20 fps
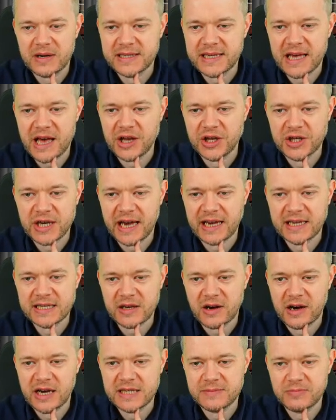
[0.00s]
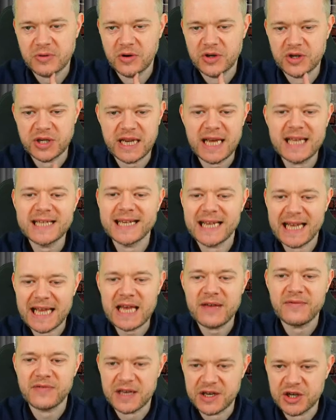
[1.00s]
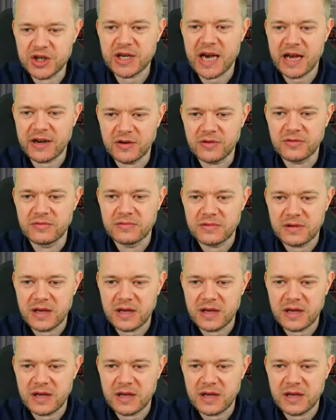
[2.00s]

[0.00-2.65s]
saying check Sky Sports. You need to leave this channel.